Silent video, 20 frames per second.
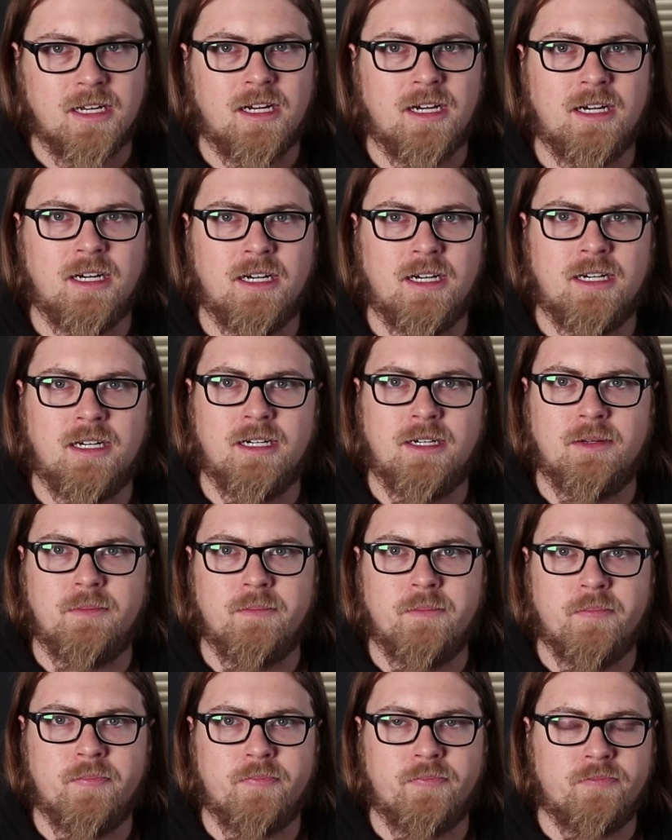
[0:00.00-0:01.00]

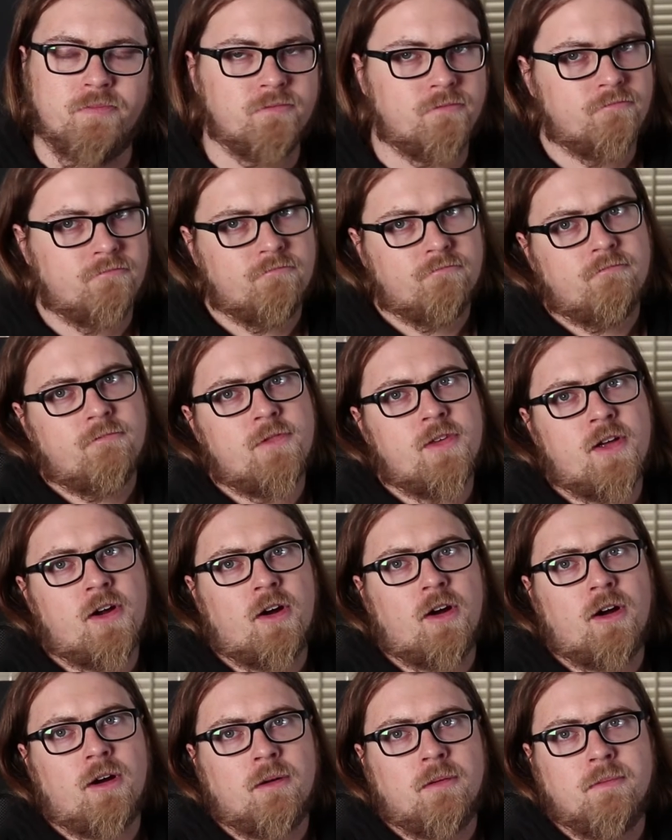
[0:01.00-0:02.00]
There
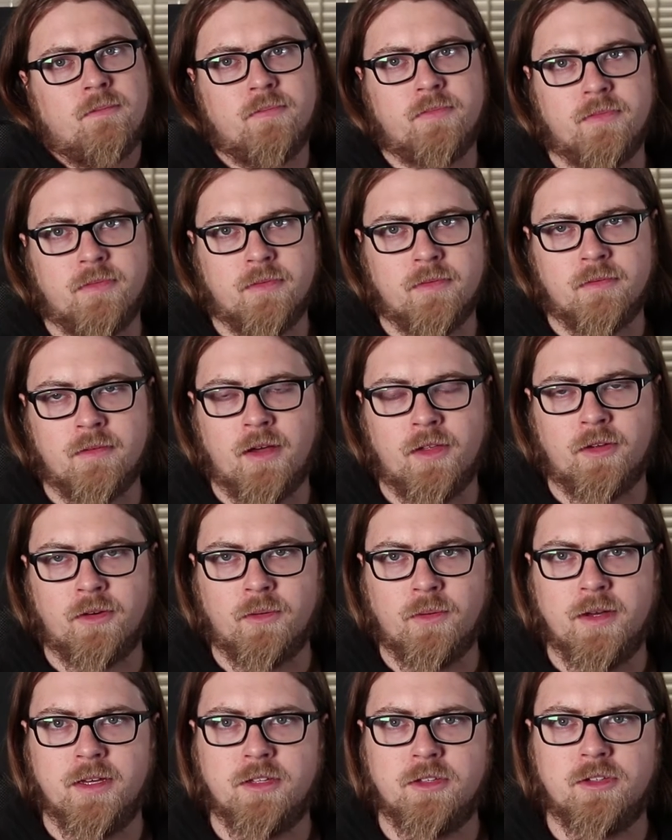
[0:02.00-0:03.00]
are
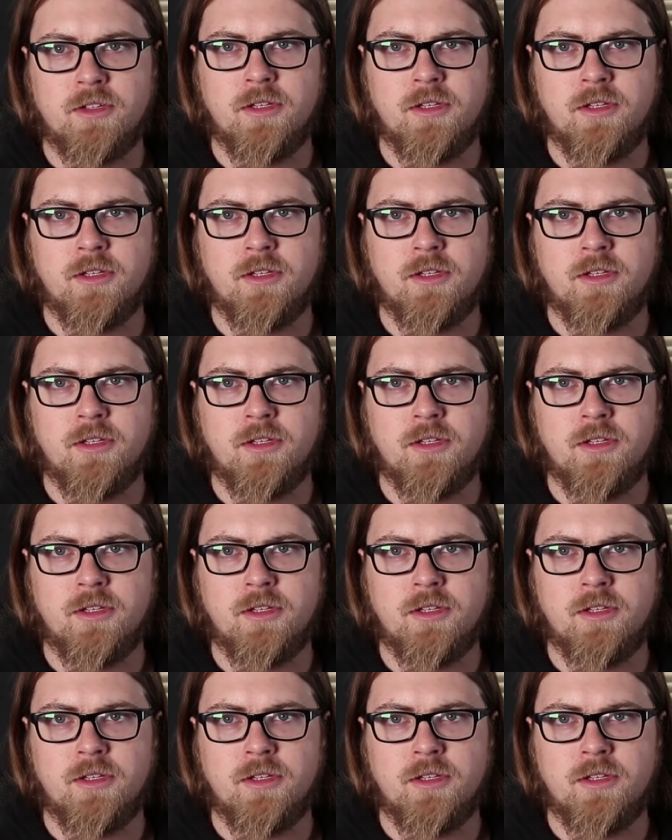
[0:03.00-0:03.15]
other ways